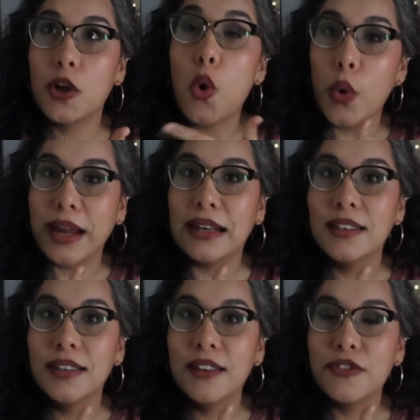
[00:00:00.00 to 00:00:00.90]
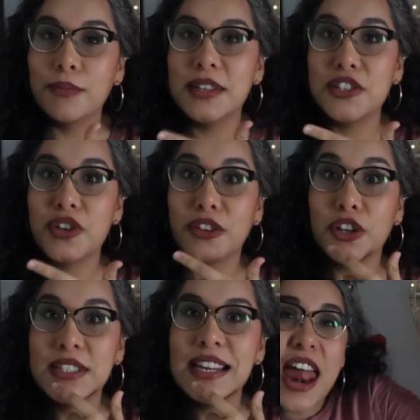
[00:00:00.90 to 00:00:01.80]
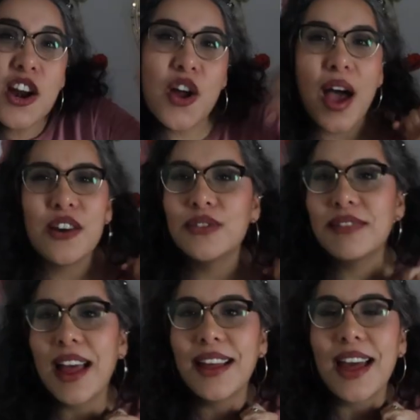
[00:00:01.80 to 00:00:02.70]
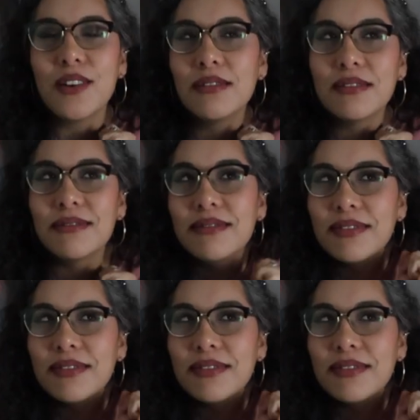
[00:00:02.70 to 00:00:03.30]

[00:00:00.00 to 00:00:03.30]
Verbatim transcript: coin from district 13 i don't know i don't i don't